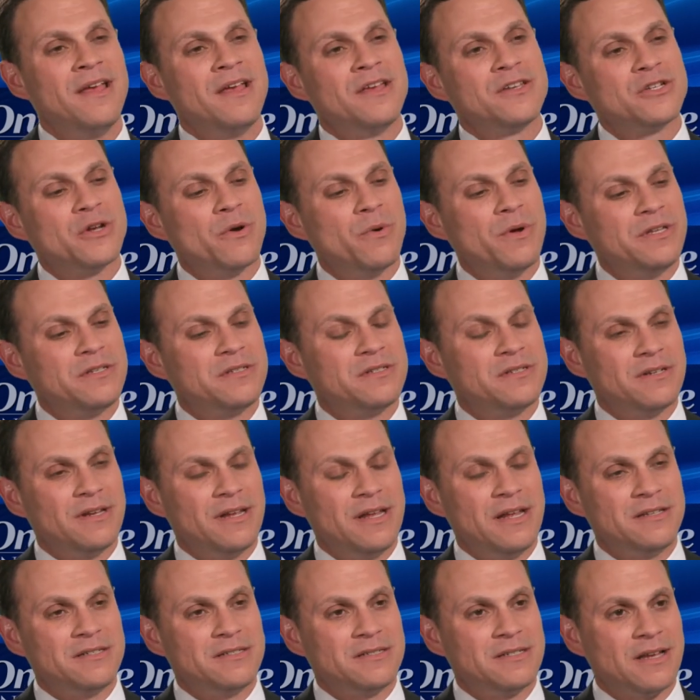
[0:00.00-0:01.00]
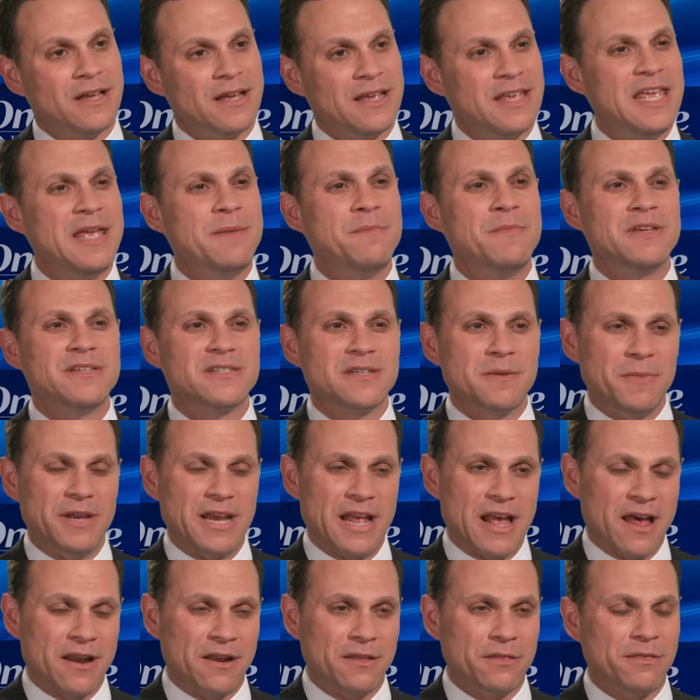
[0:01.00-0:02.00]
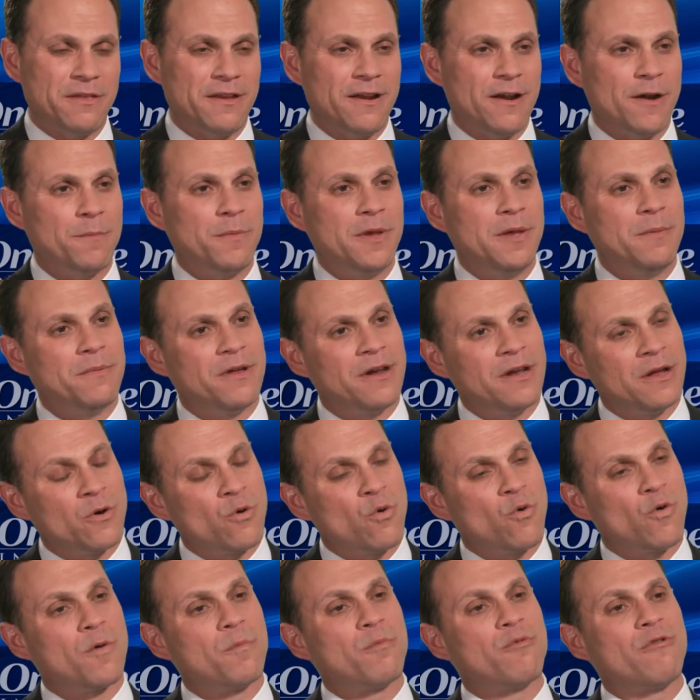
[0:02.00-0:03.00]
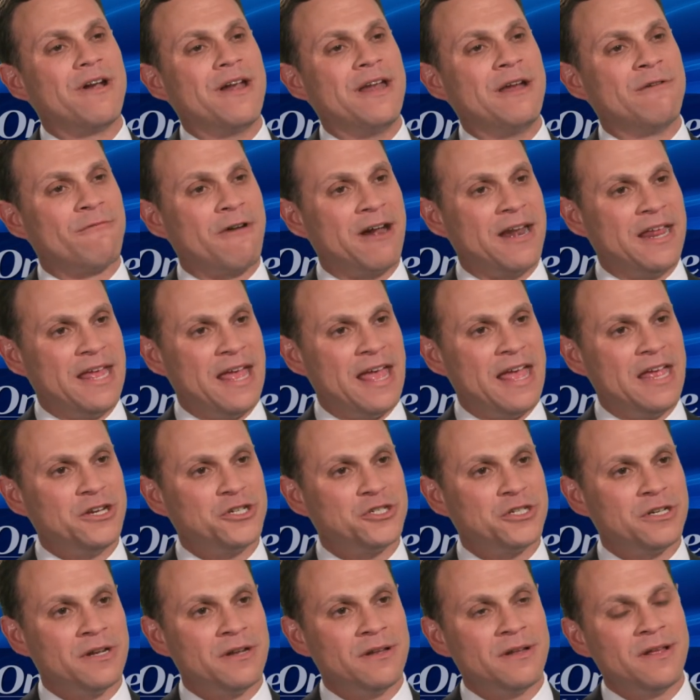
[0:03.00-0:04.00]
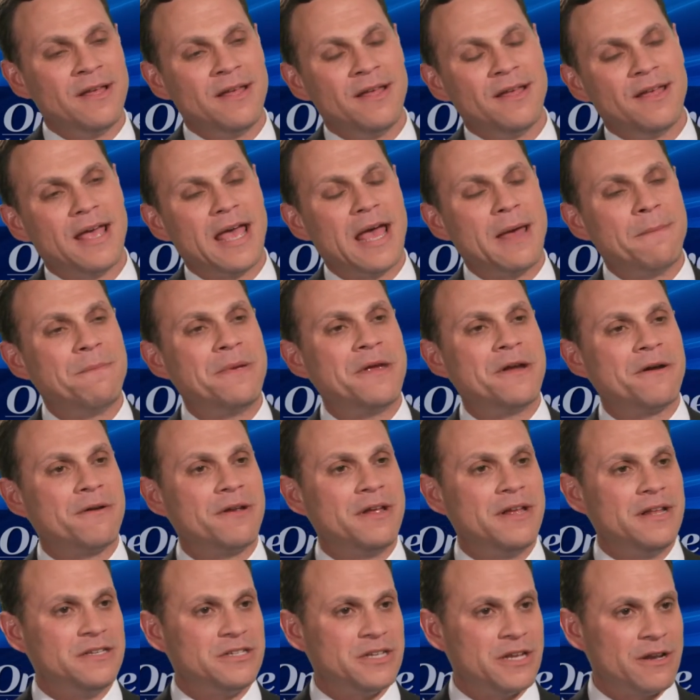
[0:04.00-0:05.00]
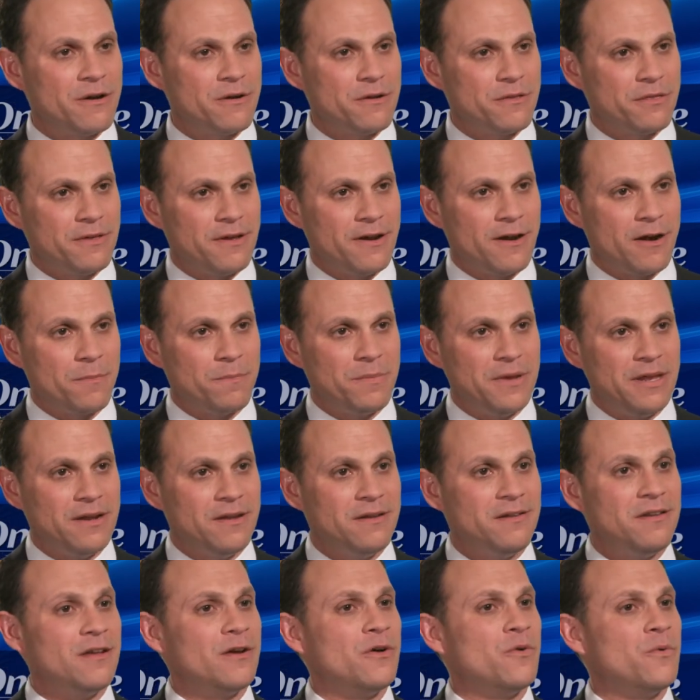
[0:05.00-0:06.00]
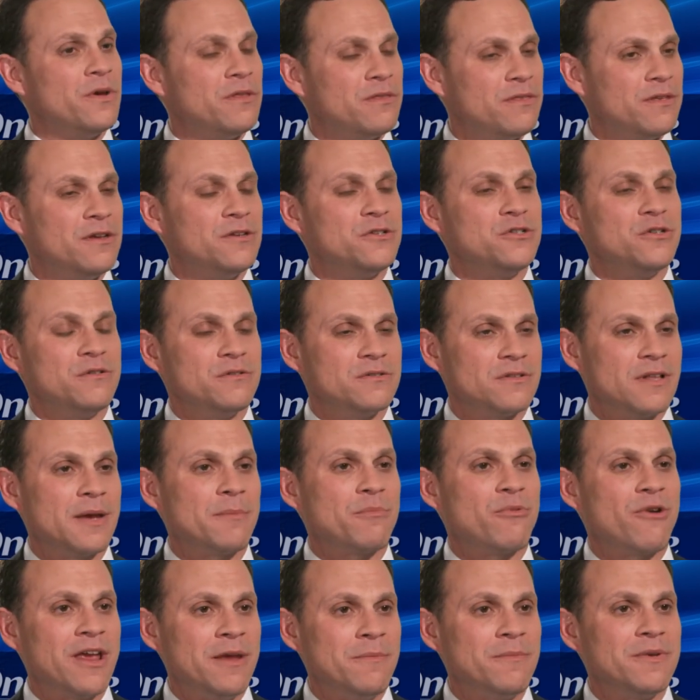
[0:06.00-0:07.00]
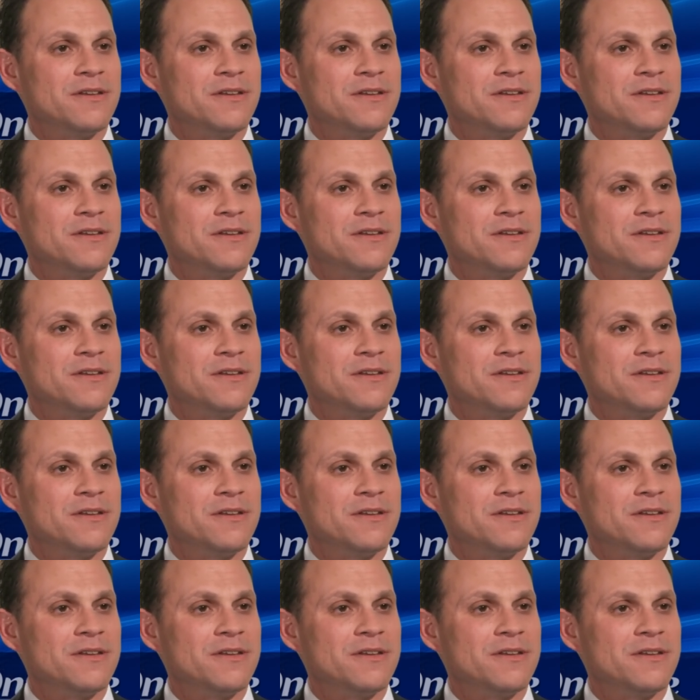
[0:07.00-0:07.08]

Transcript: So it's, it's uh, keeping somebody on a therapy, but incorporating radiation at periods in our therapy to deal with issues like brain